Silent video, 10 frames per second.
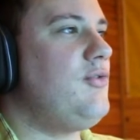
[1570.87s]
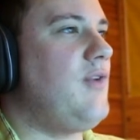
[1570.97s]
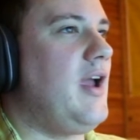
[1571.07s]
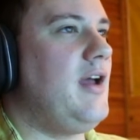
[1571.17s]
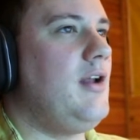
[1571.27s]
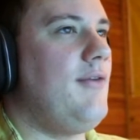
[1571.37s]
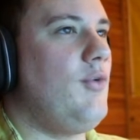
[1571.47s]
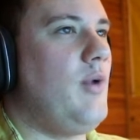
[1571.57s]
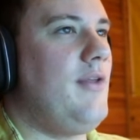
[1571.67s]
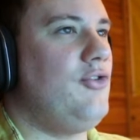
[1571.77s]
fan of
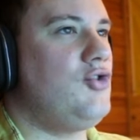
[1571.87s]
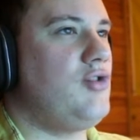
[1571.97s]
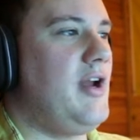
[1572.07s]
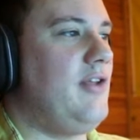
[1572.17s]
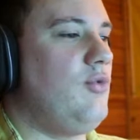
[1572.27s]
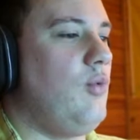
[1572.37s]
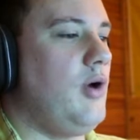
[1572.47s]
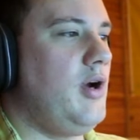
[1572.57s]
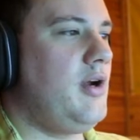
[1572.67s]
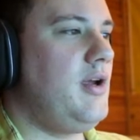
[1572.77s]
the way these trainings
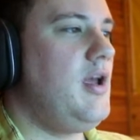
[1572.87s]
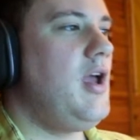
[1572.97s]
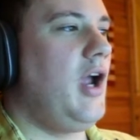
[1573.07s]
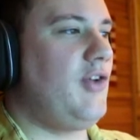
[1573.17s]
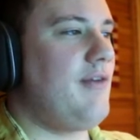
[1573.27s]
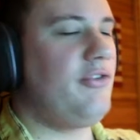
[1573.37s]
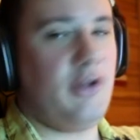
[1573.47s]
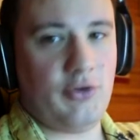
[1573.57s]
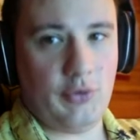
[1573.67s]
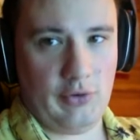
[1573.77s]
work, because
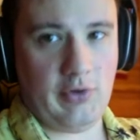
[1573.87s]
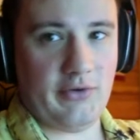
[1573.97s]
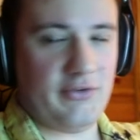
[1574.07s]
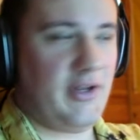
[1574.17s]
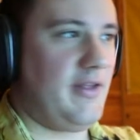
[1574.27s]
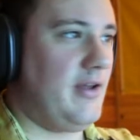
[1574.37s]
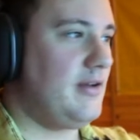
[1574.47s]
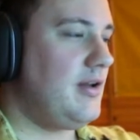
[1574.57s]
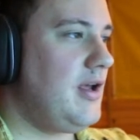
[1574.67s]
obviously you can see that